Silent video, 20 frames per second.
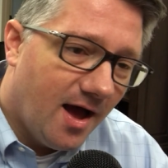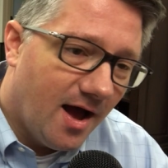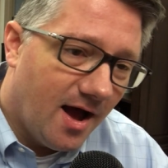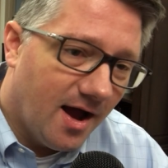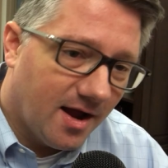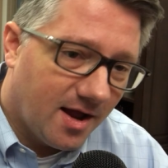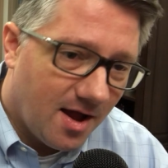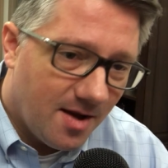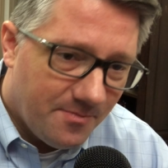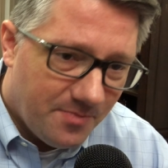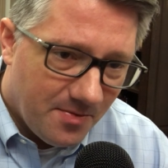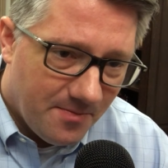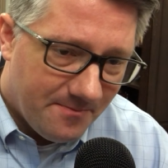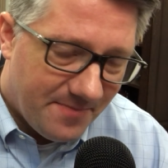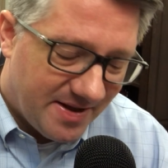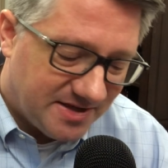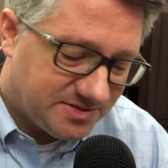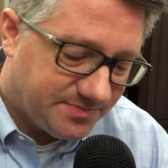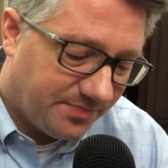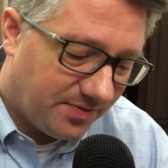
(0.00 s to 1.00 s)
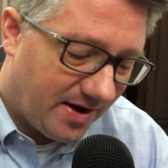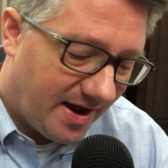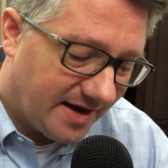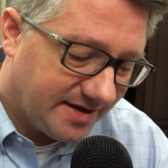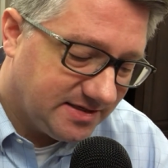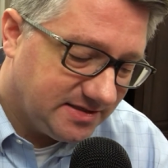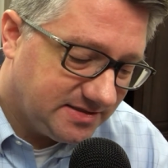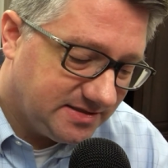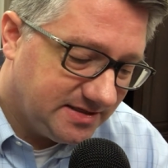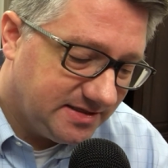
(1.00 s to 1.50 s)
a couple best
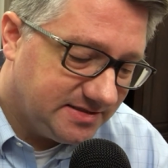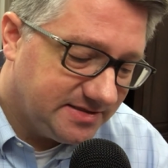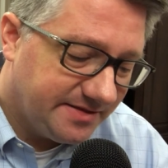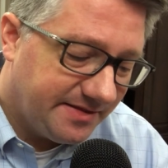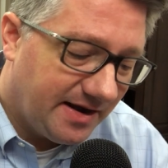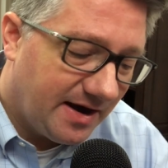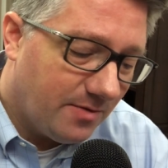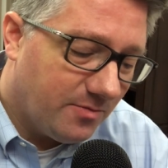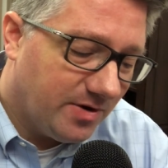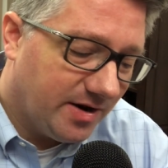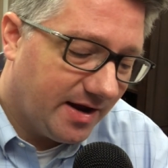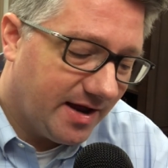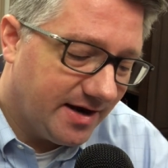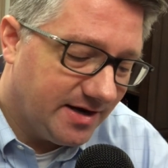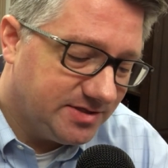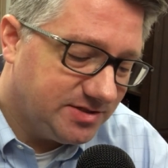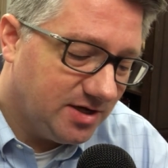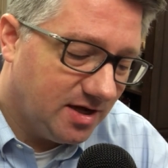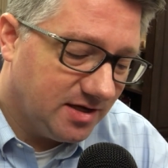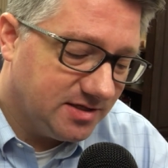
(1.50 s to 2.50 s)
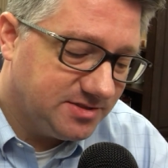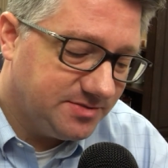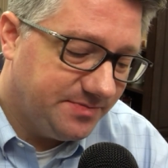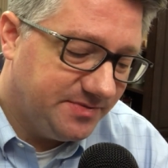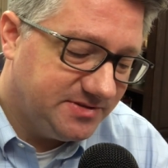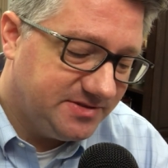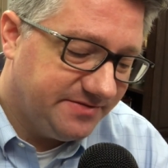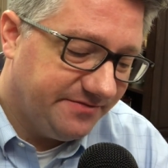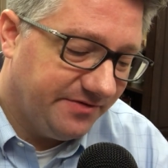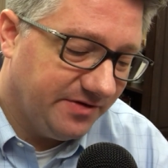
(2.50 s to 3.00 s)
practices, and then I want to kind of talk
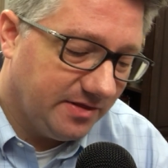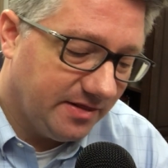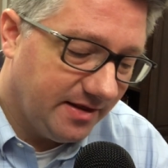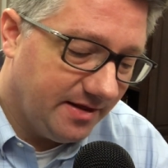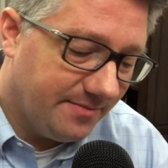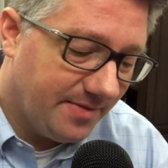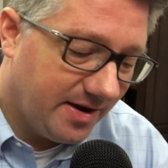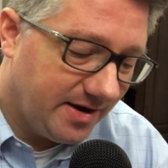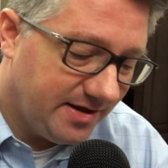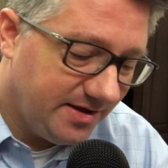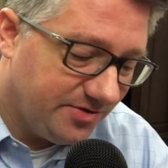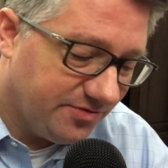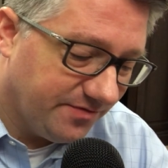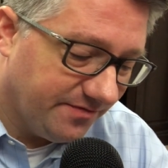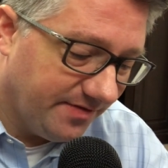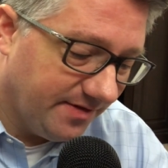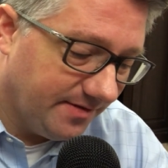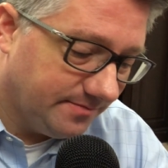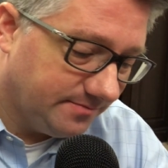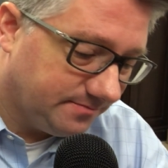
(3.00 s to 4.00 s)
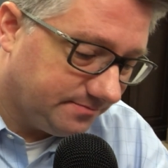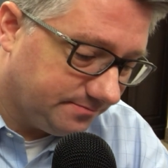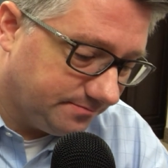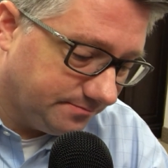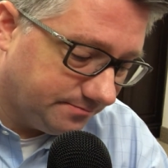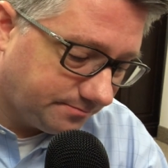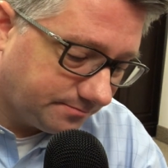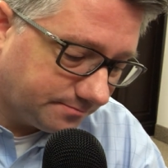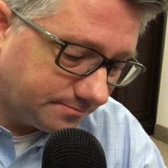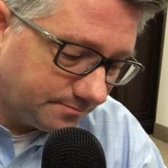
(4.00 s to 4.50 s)
specifically about each of them.
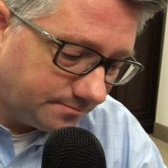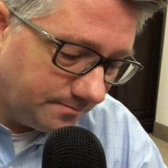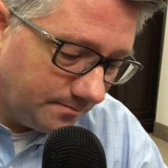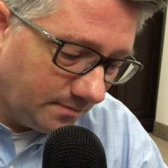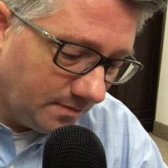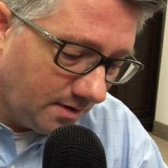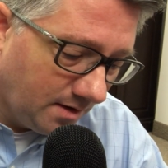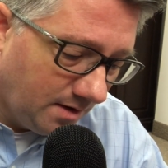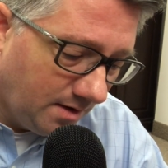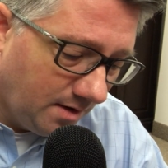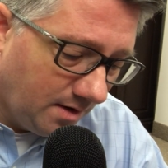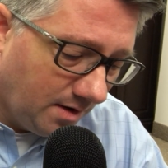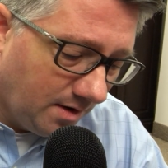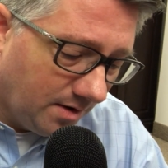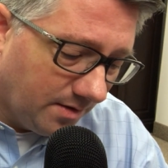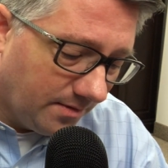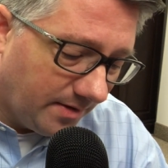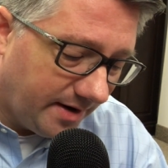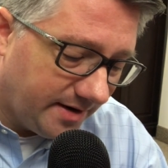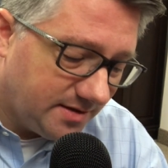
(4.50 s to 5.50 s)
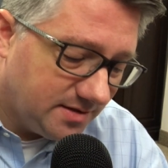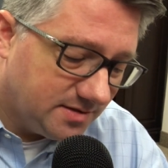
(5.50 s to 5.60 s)
Right,